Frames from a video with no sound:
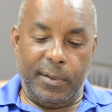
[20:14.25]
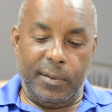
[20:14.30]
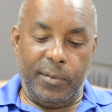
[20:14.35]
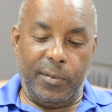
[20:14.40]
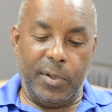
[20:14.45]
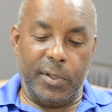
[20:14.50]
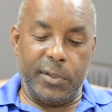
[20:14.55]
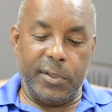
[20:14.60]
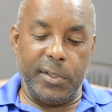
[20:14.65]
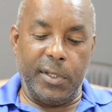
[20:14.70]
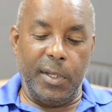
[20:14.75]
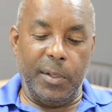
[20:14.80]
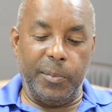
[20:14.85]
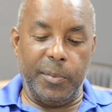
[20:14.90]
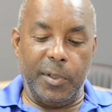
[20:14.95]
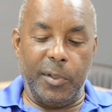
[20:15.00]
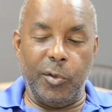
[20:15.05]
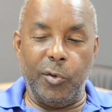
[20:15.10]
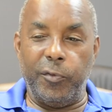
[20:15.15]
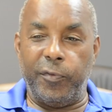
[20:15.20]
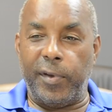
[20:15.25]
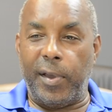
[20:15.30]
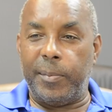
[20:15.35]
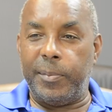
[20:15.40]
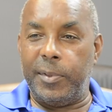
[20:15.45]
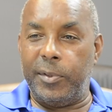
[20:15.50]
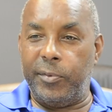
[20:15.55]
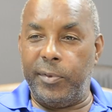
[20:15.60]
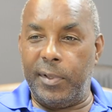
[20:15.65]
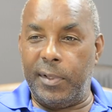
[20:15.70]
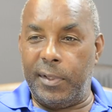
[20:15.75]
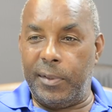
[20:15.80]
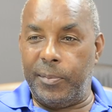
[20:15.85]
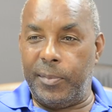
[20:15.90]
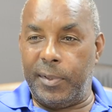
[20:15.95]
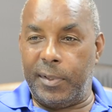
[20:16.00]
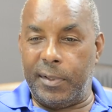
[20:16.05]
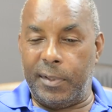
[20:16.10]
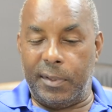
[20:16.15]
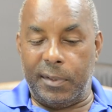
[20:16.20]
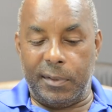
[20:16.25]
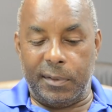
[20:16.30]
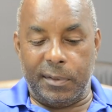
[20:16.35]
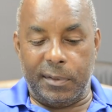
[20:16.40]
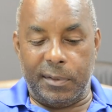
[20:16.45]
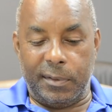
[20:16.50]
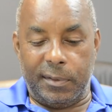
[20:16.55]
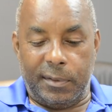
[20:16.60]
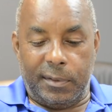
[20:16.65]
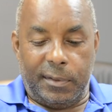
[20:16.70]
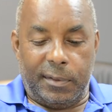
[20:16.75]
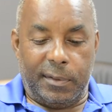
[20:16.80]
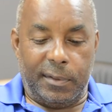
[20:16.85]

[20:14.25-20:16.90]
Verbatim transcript: what seemed a new family really because